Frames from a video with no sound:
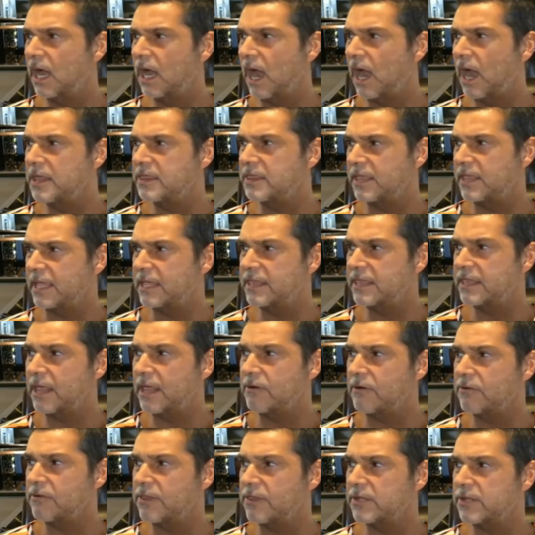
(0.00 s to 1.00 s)
I think
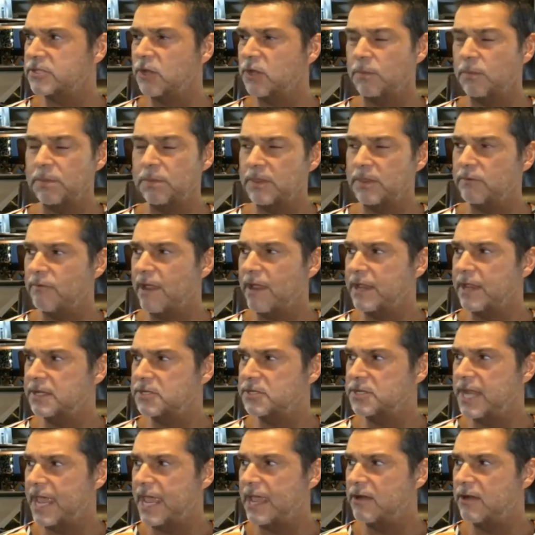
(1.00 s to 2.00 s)
they're at the top of the
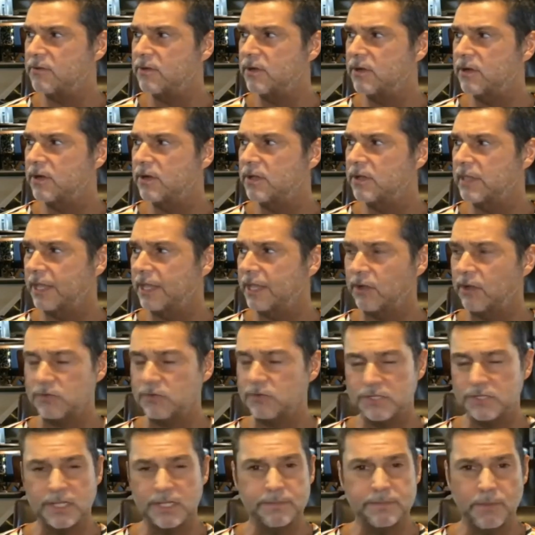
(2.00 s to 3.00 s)
range now. They got
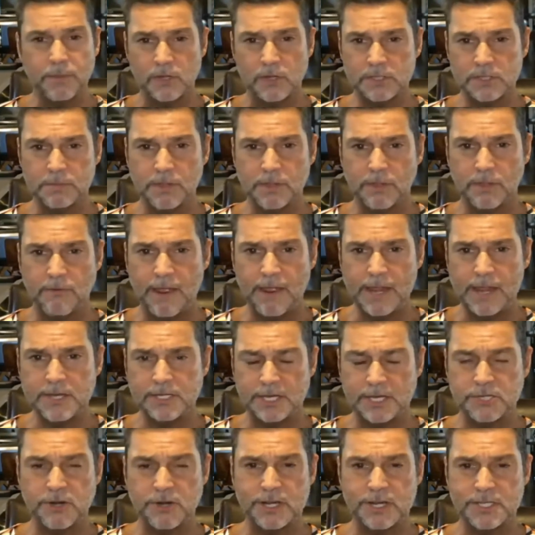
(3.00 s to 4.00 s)
to the bottom of the range. They
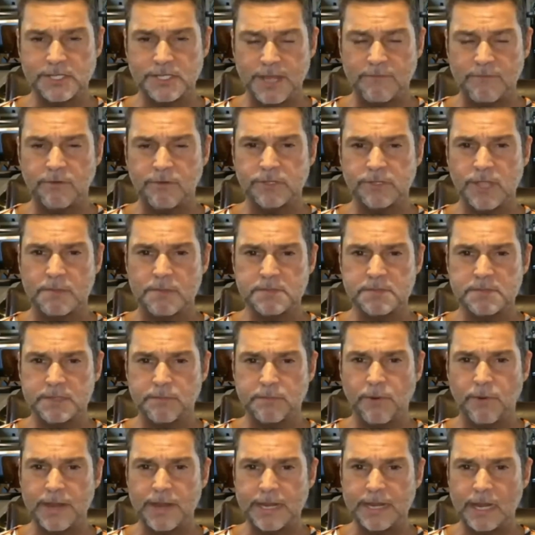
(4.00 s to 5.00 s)
tried several times to
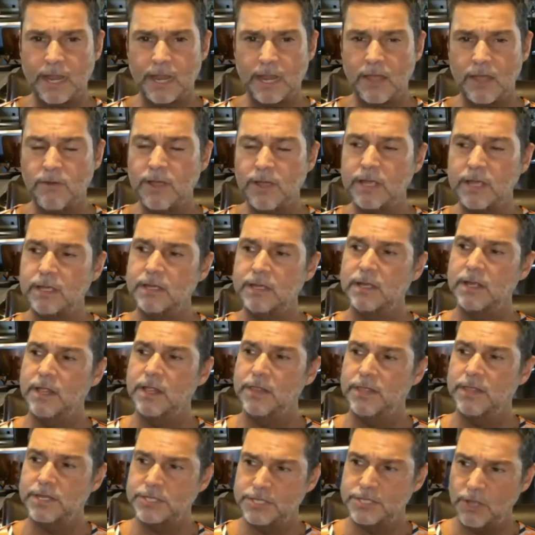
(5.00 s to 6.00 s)
break lower.
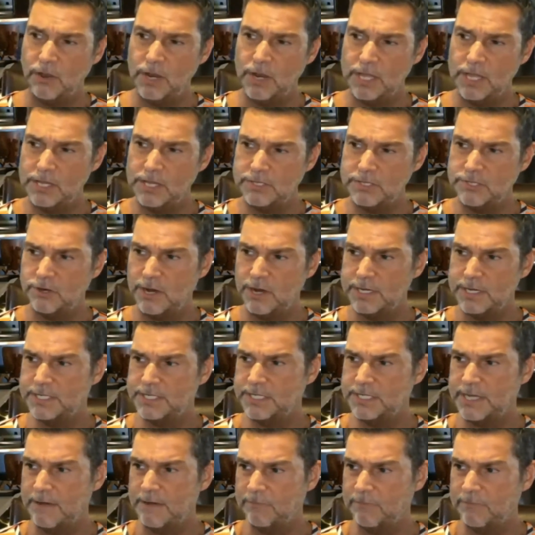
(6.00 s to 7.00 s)
The dollar has
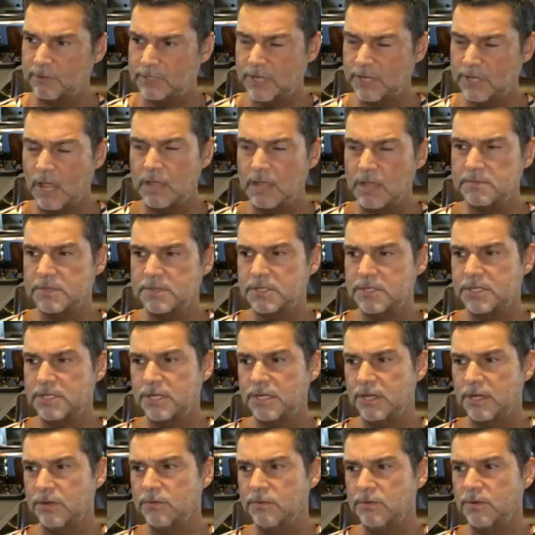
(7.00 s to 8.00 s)
tried several times
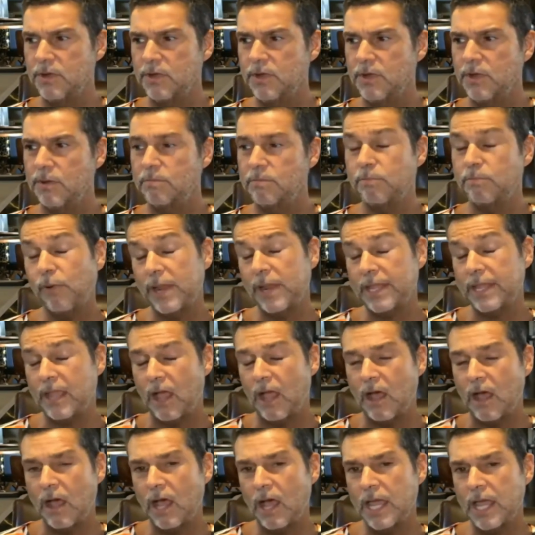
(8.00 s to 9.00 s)
to break
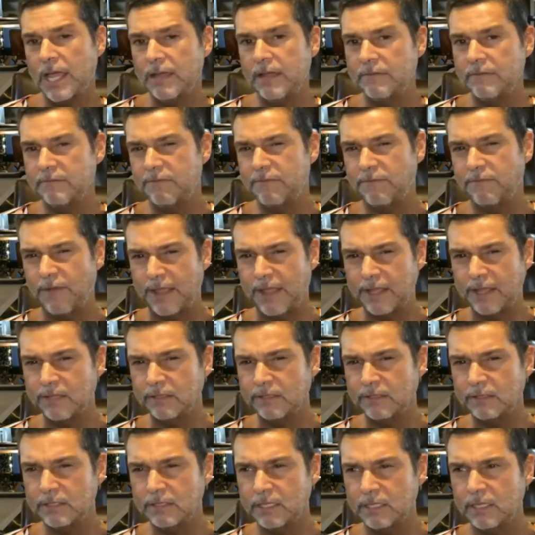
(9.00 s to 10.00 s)
higher and
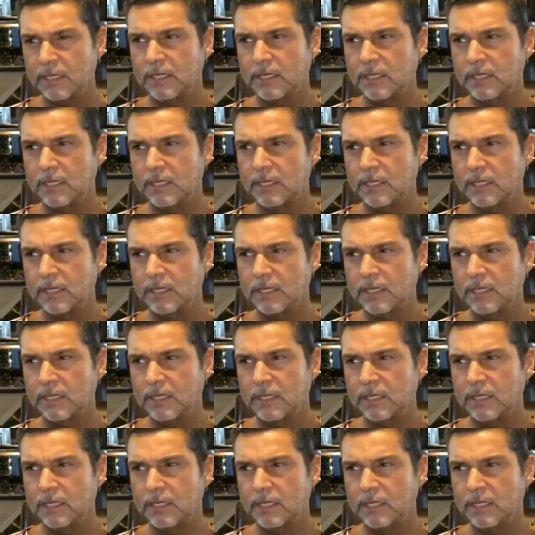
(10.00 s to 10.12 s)
failed.